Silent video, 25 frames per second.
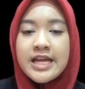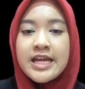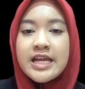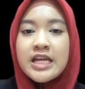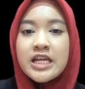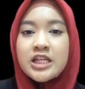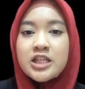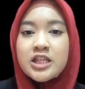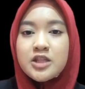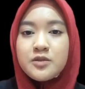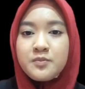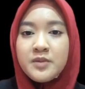
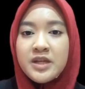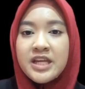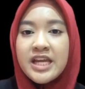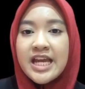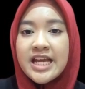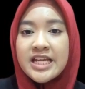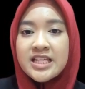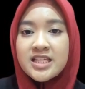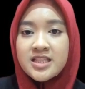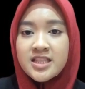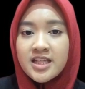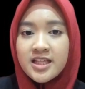is being
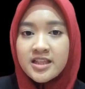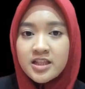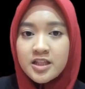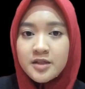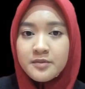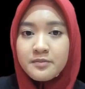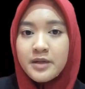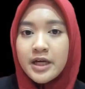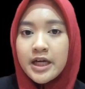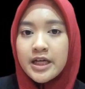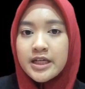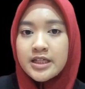agitated
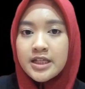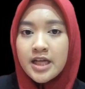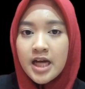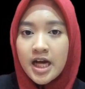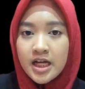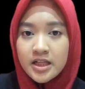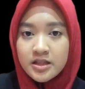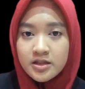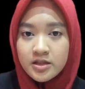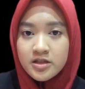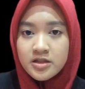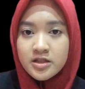by the
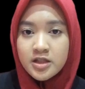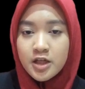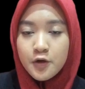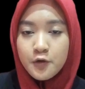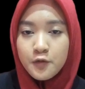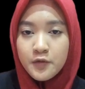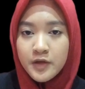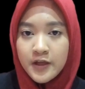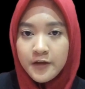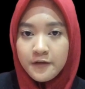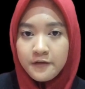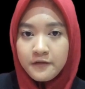ultrasound
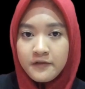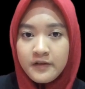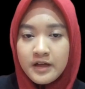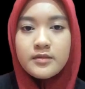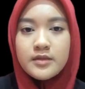wave.